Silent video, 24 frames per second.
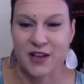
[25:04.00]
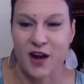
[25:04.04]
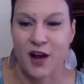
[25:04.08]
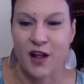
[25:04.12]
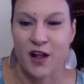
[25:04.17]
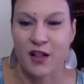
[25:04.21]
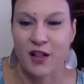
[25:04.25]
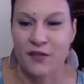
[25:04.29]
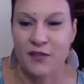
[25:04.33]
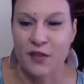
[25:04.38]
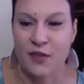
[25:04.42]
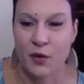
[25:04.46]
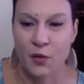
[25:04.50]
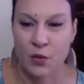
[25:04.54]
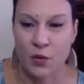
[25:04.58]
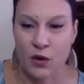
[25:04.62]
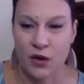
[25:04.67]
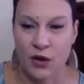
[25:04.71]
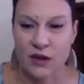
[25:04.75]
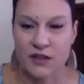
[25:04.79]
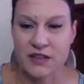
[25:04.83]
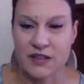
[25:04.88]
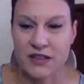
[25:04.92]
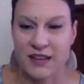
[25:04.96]
all of the
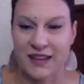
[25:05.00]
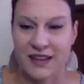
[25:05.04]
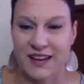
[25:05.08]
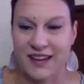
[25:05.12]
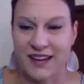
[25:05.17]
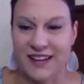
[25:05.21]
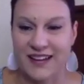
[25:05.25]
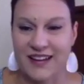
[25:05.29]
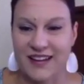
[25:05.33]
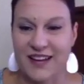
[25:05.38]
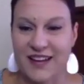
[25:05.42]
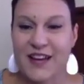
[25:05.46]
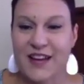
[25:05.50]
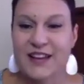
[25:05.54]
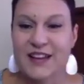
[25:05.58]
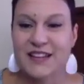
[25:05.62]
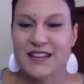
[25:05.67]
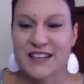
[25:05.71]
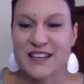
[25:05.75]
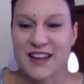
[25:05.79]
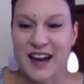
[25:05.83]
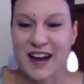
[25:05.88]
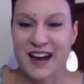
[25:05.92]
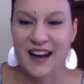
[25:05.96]
work to get
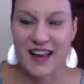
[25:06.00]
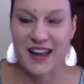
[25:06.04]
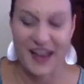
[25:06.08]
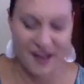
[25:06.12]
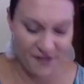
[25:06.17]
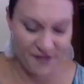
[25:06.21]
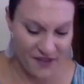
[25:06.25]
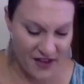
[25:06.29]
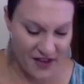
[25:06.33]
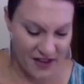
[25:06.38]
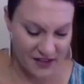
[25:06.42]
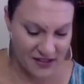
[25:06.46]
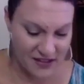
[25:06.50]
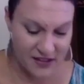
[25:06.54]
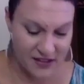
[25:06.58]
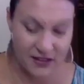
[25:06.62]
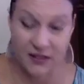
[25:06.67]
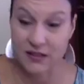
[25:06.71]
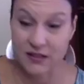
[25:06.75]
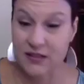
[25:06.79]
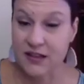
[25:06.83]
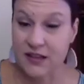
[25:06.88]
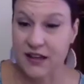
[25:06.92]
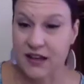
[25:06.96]
to not
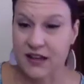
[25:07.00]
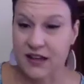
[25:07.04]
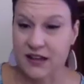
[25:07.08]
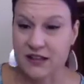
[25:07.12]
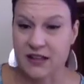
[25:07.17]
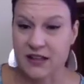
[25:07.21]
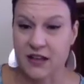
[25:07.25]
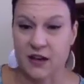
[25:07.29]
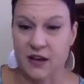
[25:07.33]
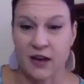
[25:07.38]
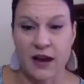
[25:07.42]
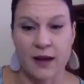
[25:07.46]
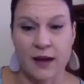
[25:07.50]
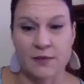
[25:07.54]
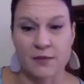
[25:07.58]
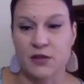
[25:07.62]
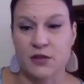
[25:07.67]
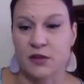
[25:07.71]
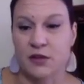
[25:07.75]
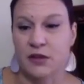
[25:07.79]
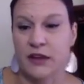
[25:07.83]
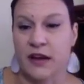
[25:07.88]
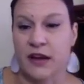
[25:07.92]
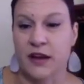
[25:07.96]
half-assing to get us there.
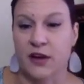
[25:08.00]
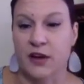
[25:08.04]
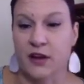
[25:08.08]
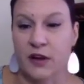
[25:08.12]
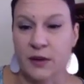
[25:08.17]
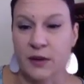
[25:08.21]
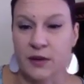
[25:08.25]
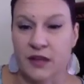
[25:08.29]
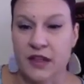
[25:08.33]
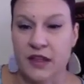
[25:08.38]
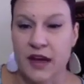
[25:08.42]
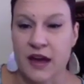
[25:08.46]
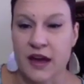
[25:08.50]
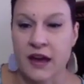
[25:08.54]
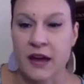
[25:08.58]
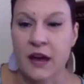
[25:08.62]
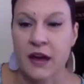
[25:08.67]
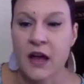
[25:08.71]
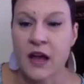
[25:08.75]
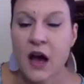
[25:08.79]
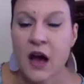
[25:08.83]
Absolutely, I agree with that.